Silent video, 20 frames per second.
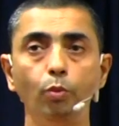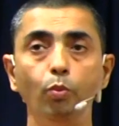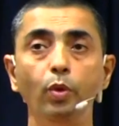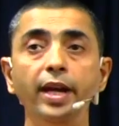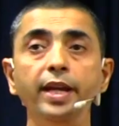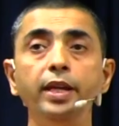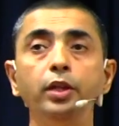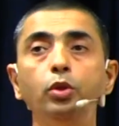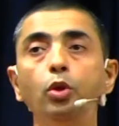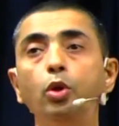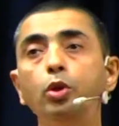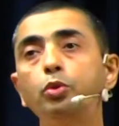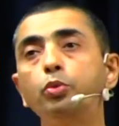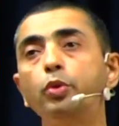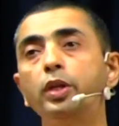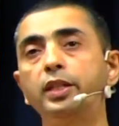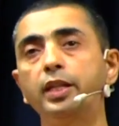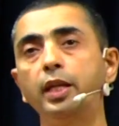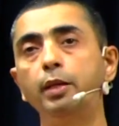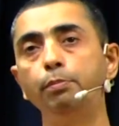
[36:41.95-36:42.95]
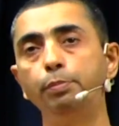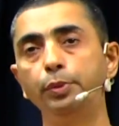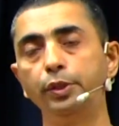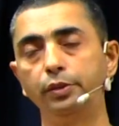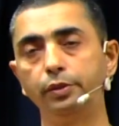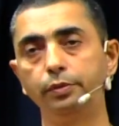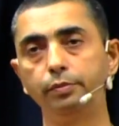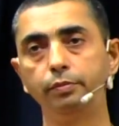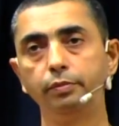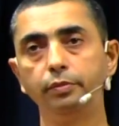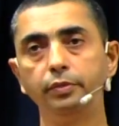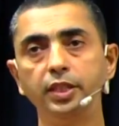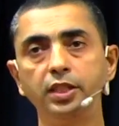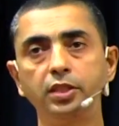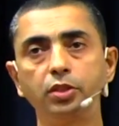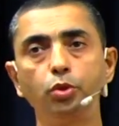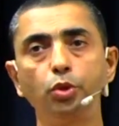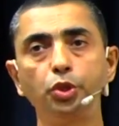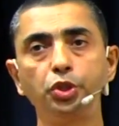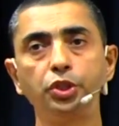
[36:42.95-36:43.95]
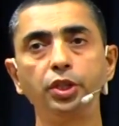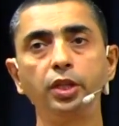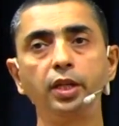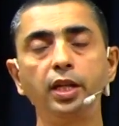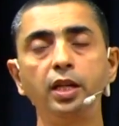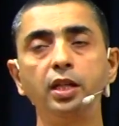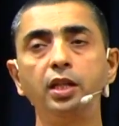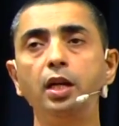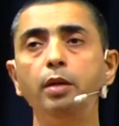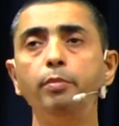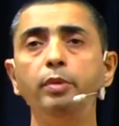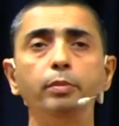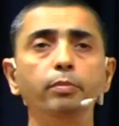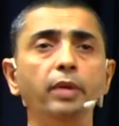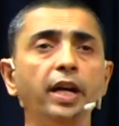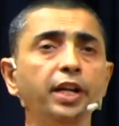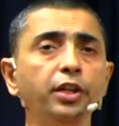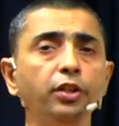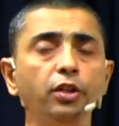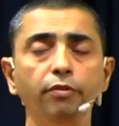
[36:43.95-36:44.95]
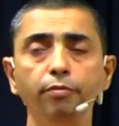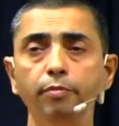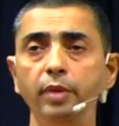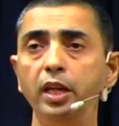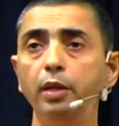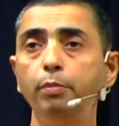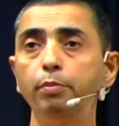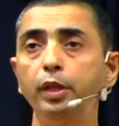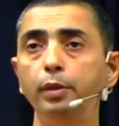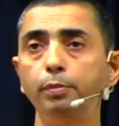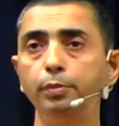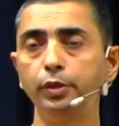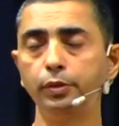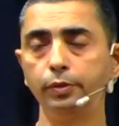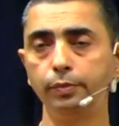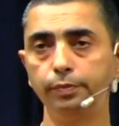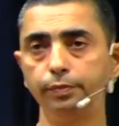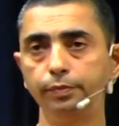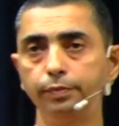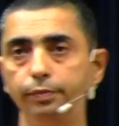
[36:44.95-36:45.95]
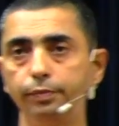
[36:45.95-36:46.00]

Why go to a temple? This question can come in mind of many people.